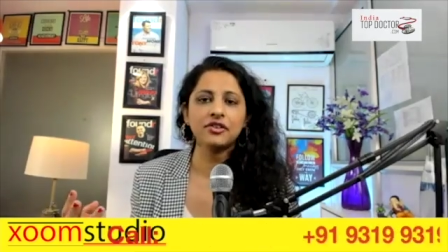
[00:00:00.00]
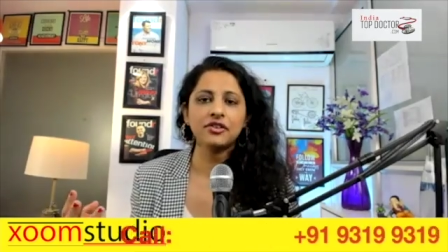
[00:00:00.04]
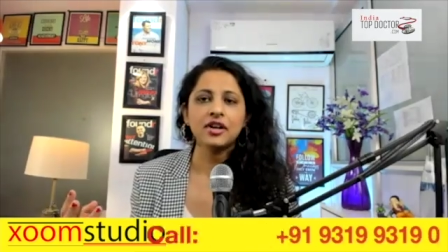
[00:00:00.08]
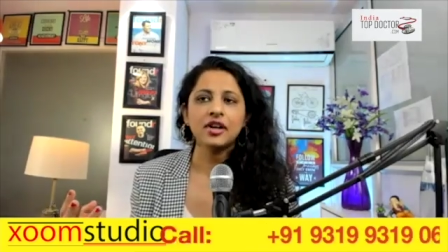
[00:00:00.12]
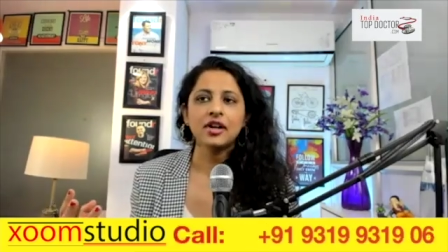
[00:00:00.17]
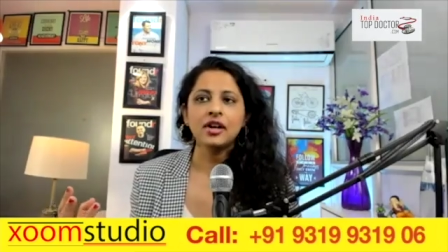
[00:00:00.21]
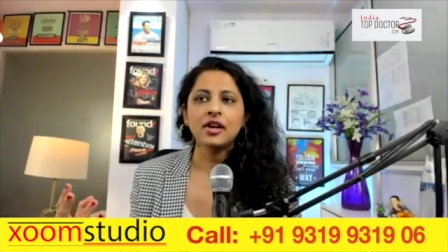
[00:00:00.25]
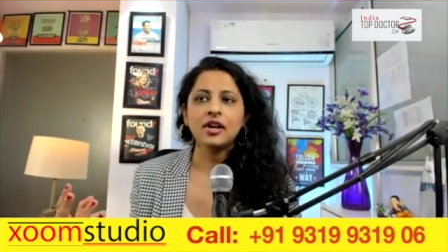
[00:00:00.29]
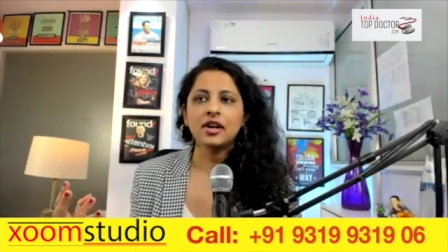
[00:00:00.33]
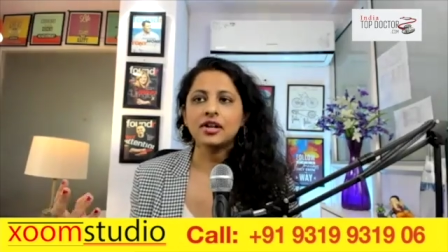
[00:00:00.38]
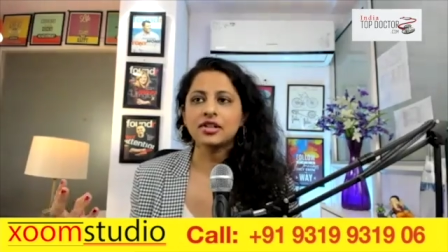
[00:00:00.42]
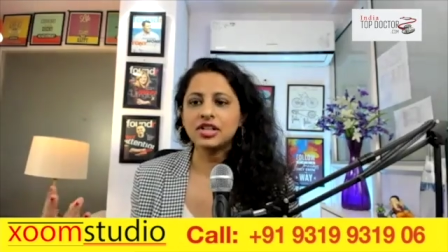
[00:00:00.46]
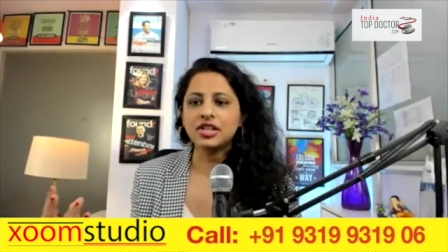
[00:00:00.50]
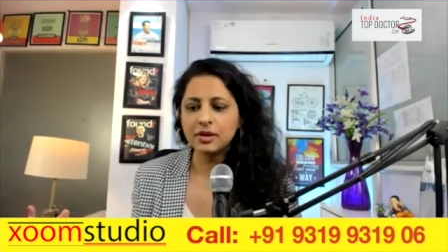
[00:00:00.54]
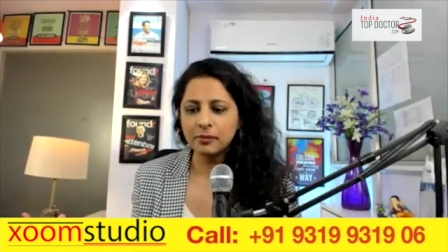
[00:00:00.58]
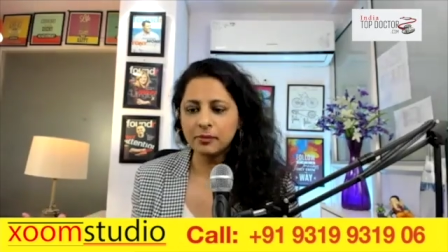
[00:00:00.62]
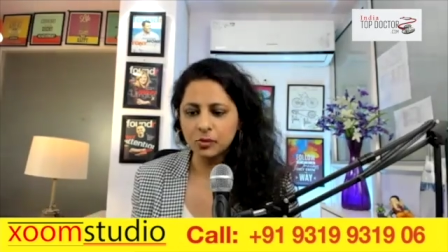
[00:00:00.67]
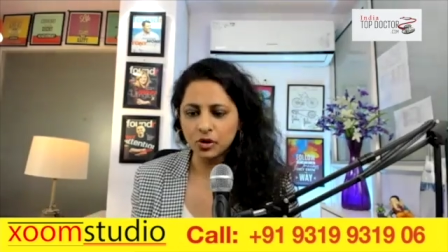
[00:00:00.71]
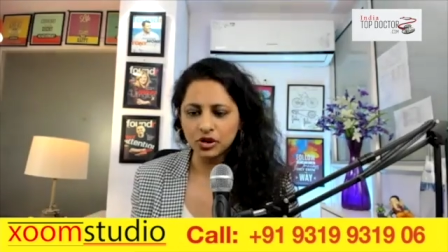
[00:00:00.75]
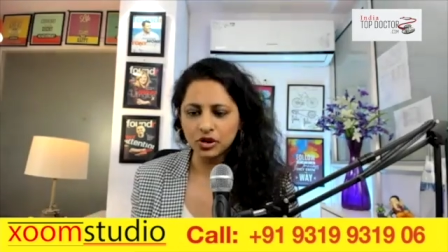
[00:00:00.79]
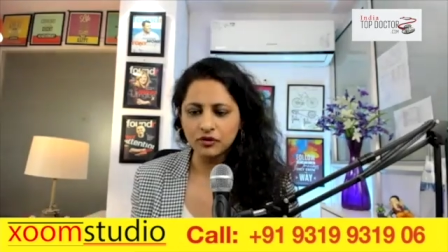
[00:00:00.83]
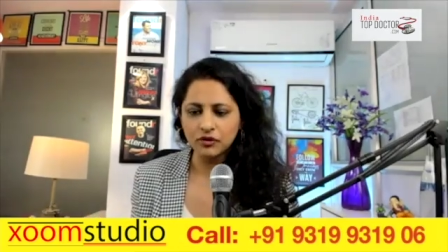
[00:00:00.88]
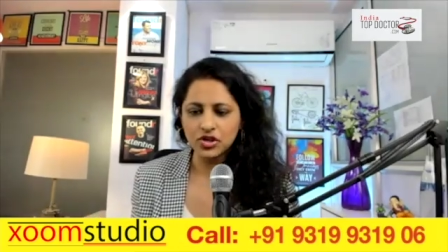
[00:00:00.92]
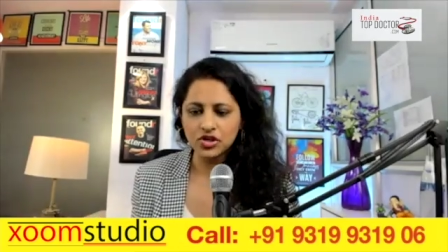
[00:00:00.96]

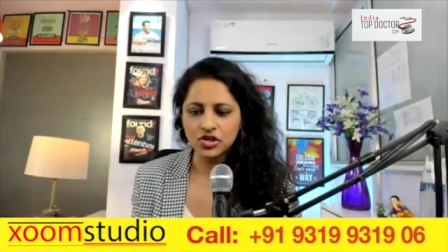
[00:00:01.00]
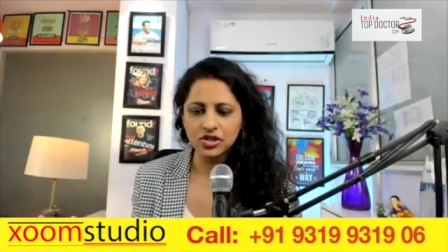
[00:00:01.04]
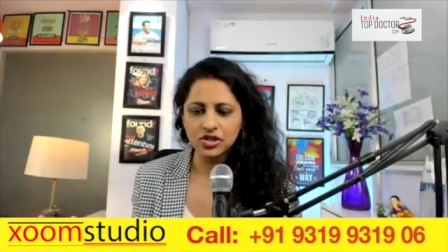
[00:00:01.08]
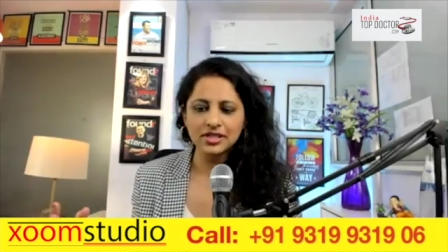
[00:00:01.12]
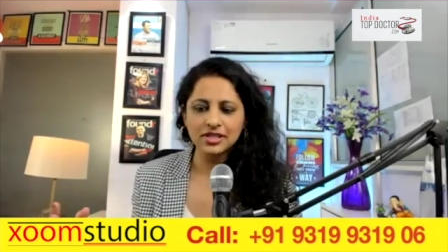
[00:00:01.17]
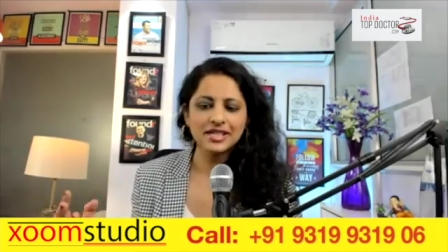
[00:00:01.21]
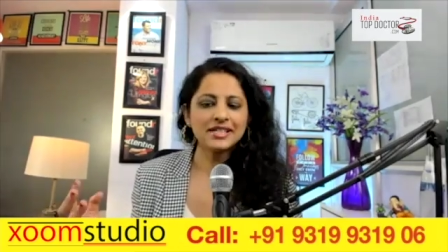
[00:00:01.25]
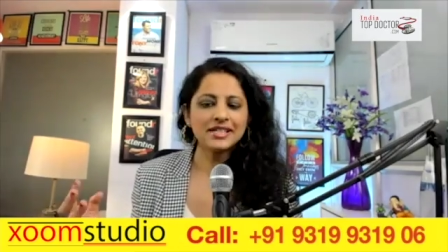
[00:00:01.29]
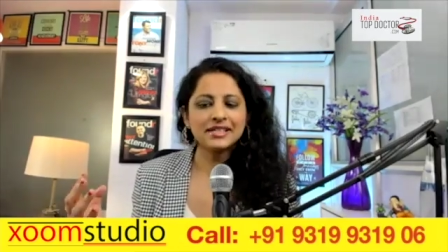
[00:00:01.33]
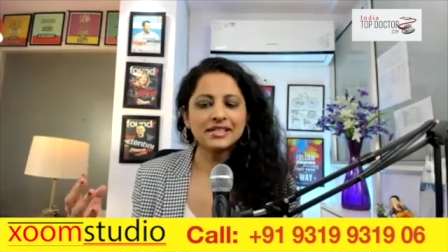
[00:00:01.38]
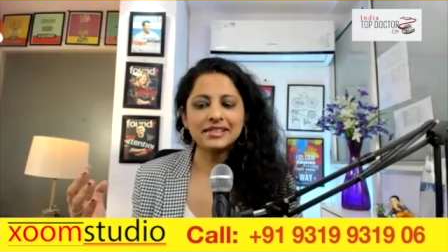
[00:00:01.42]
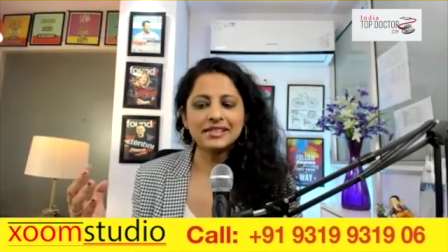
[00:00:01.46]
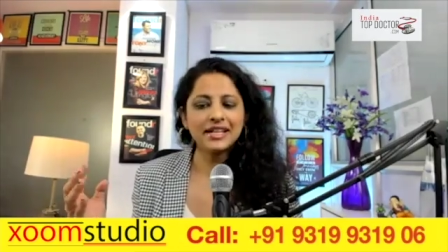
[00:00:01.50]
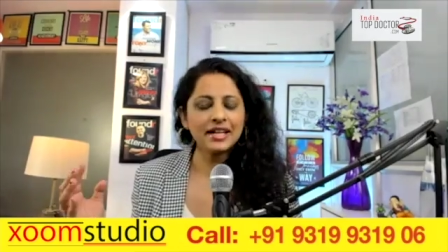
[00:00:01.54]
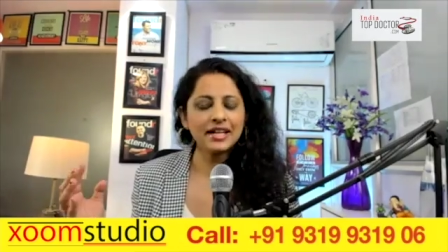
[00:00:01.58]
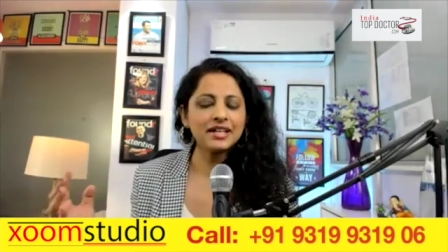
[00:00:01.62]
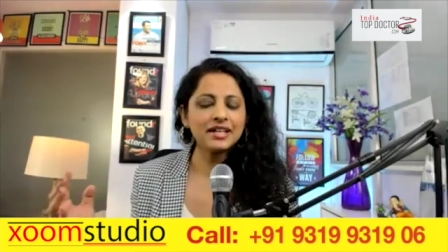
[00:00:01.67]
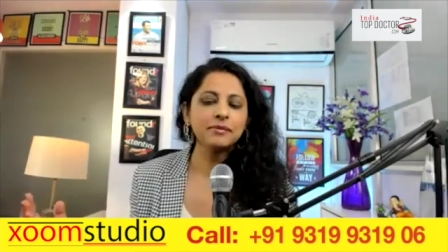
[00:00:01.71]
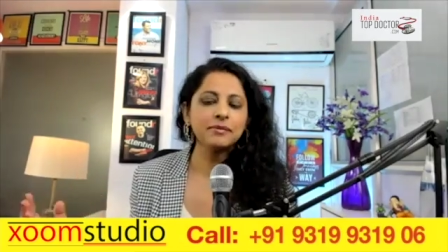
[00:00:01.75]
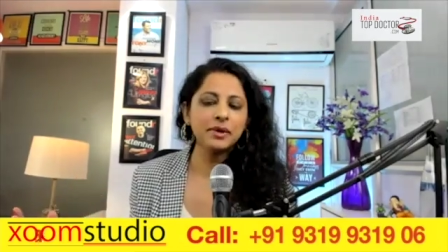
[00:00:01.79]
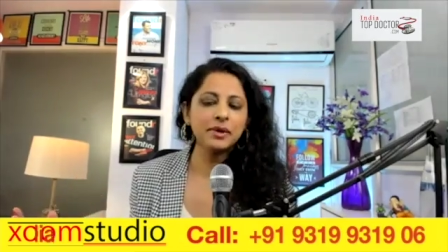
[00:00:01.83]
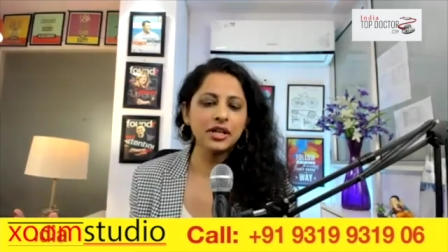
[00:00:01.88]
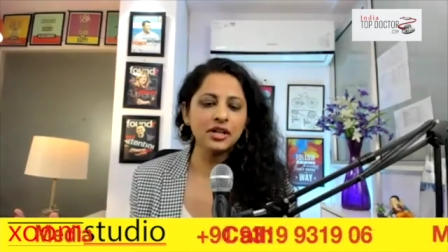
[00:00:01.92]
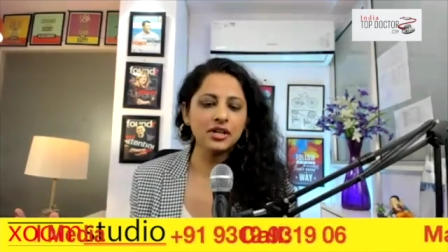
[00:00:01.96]
demotivation, that let it
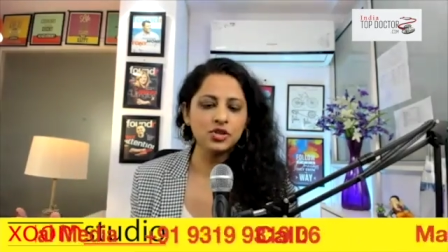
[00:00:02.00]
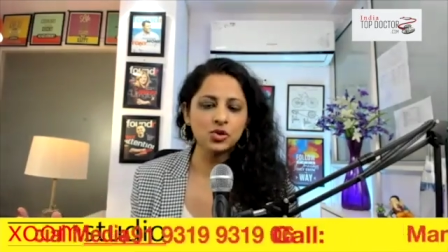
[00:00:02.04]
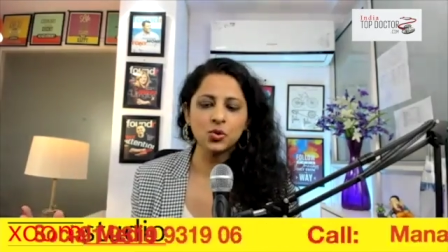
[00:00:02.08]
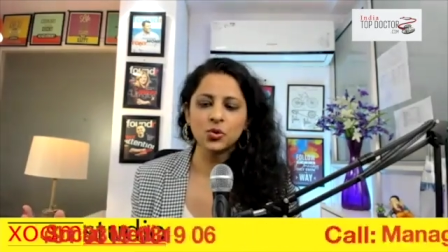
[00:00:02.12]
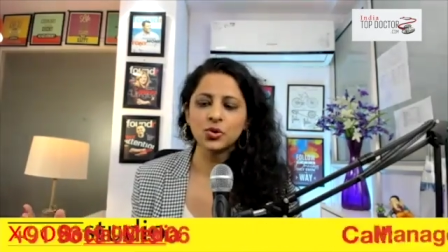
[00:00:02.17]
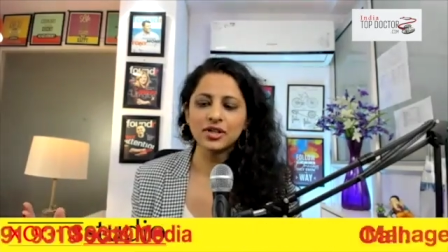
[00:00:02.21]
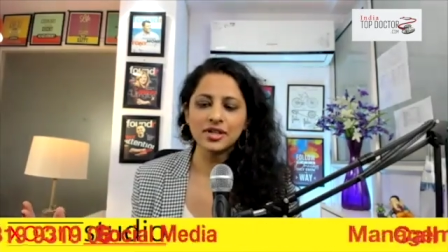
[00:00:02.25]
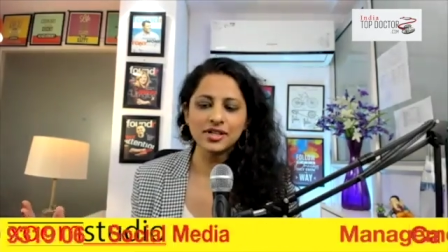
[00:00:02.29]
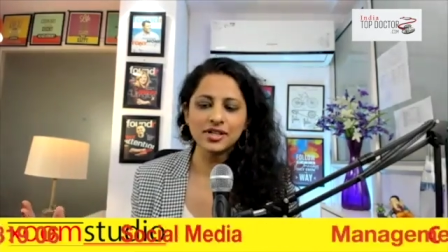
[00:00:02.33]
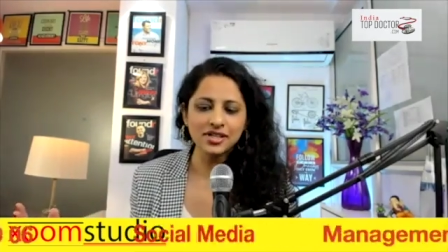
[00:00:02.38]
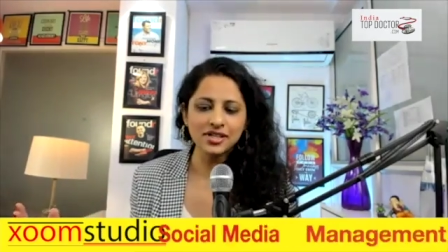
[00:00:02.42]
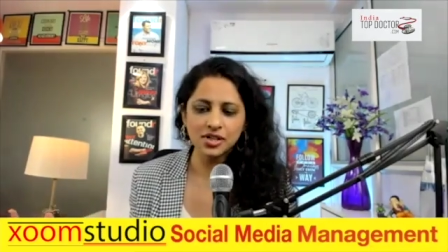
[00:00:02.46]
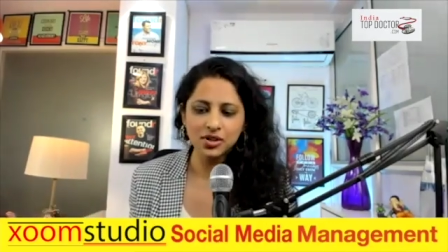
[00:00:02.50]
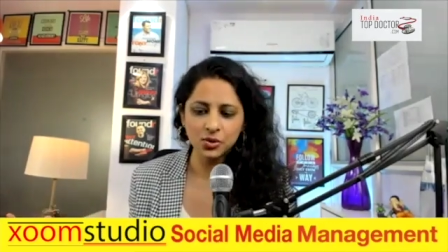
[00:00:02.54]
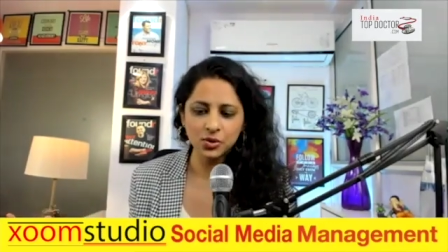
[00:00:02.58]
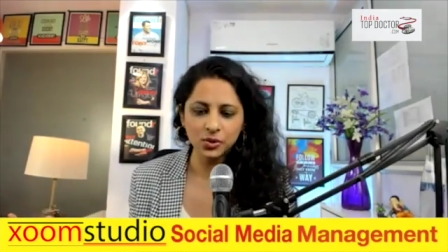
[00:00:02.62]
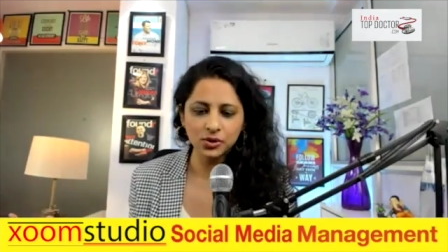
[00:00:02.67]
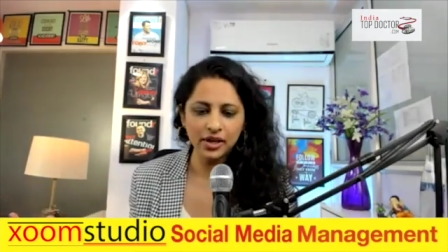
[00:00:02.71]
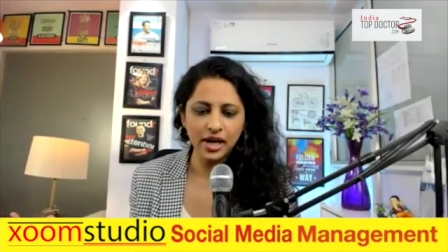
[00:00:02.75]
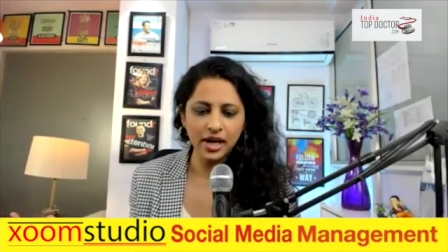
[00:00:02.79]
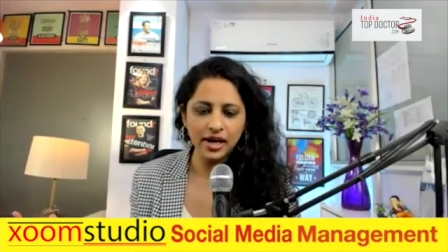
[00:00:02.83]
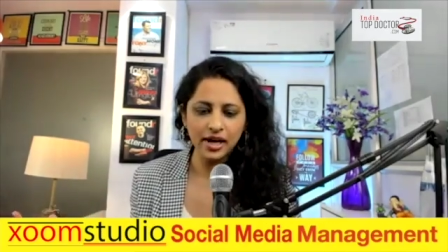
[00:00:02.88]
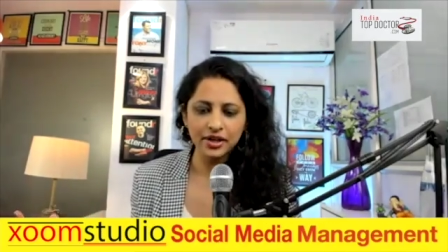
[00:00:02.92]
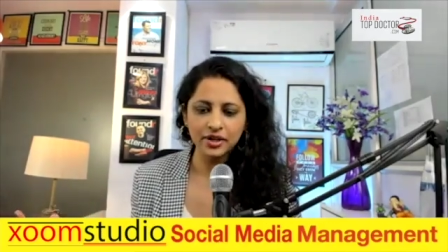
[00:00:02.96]
be. Don't listen to
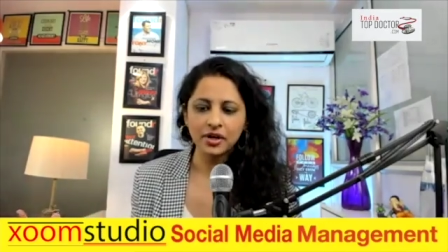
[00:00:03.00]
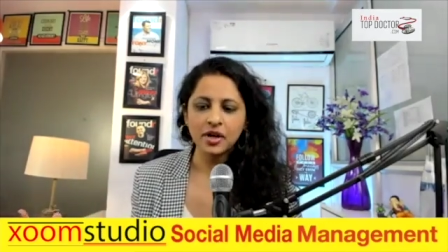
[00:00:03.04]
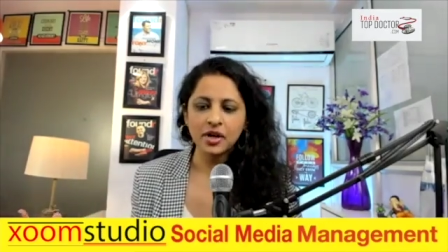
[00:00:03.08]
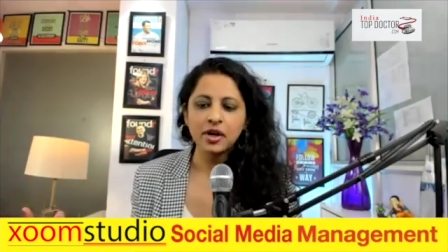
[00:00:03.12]
that.